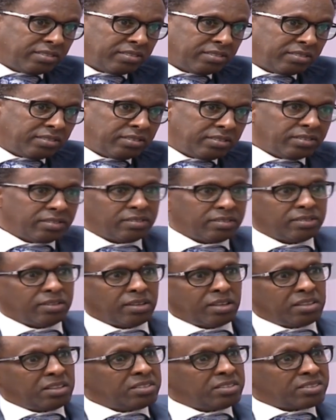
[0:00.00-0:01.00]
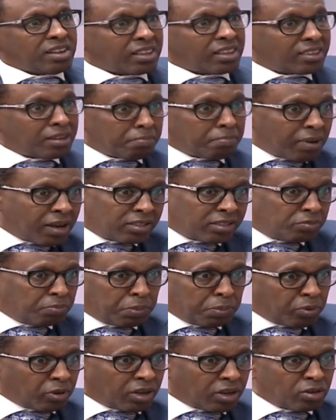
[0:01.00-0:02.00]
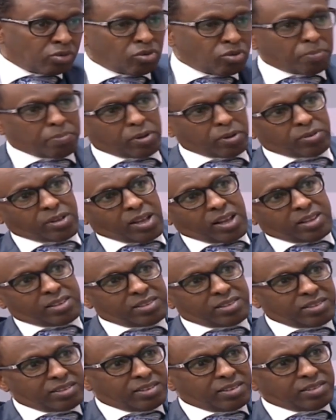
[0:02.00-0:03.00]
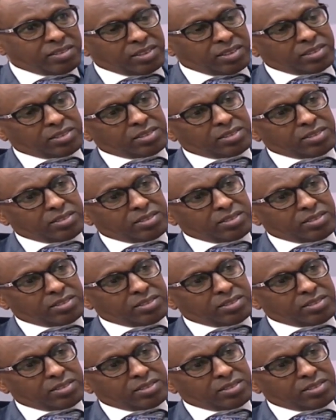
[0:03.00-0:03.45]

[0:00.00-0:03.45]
Yes, and there's nothing much people can do about that. Yeah. Yes.